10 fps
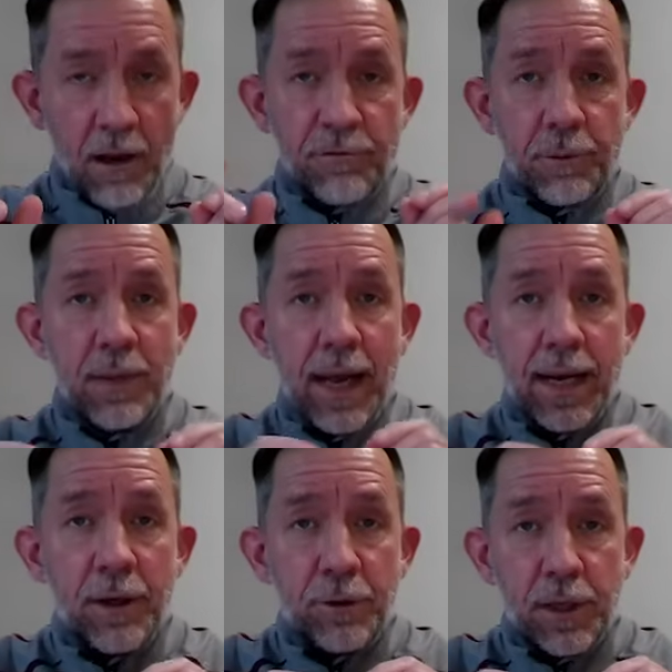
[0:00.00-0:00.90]
From
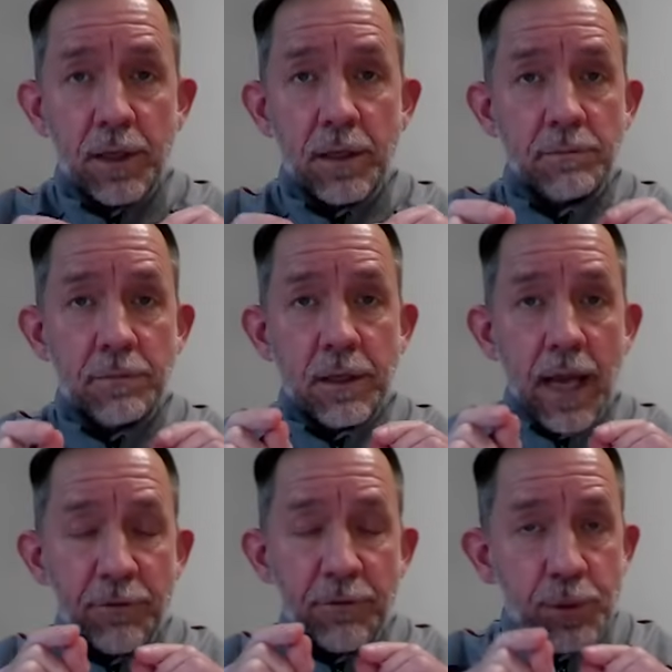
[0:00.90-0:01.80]
that area,
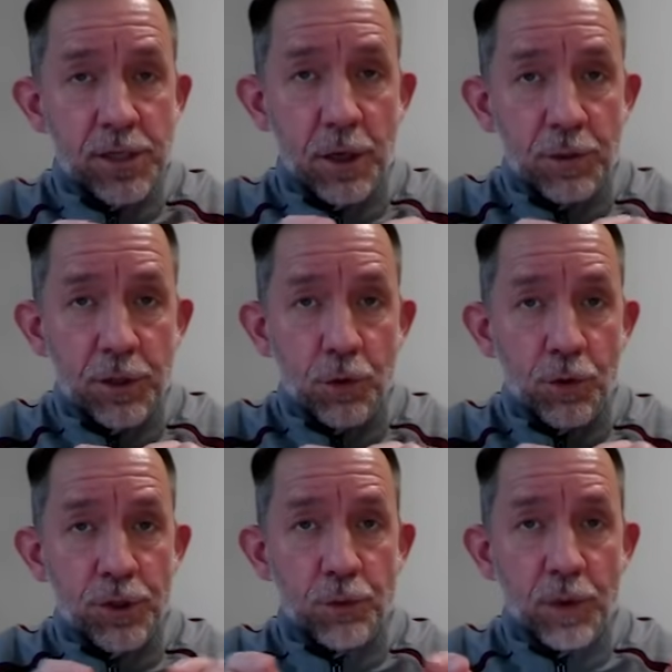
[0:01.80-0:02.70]
after we start with the
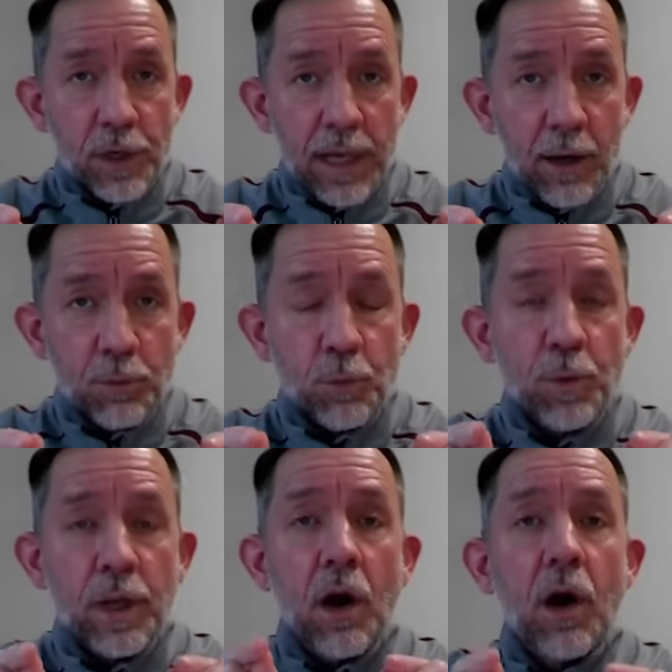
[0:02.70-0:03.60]
core to work out,
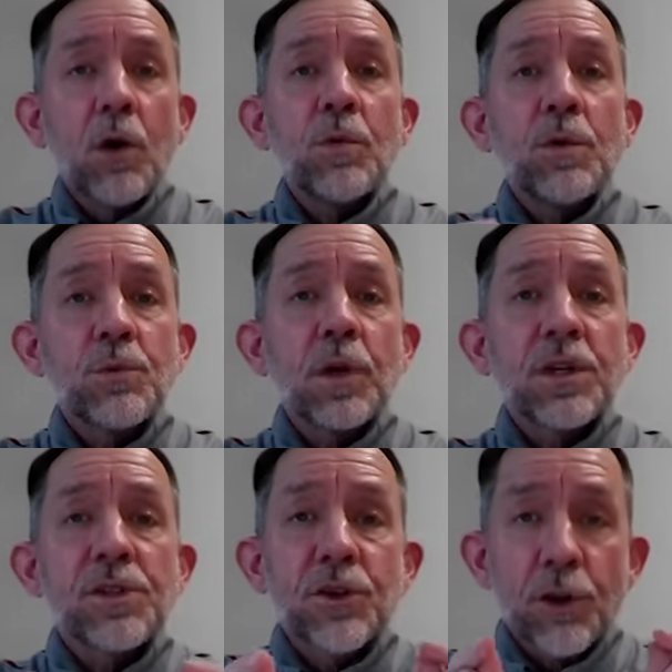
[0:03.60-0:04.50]
we always want
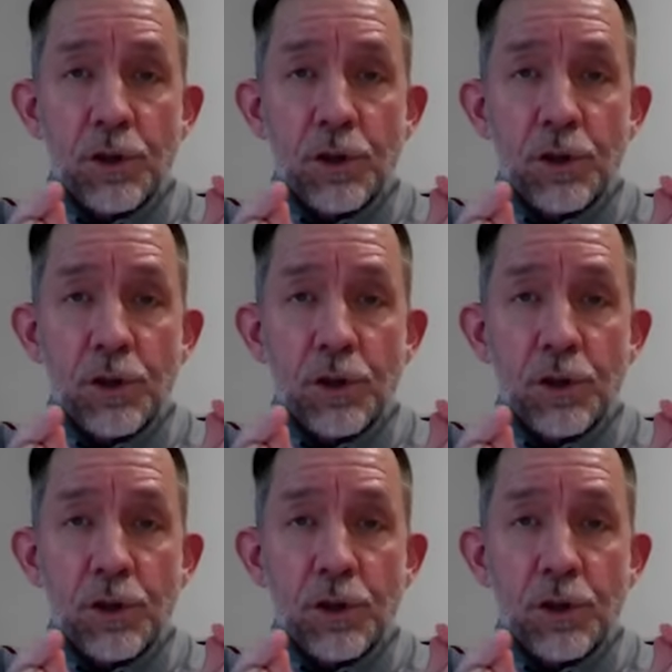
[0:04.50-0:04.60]
to start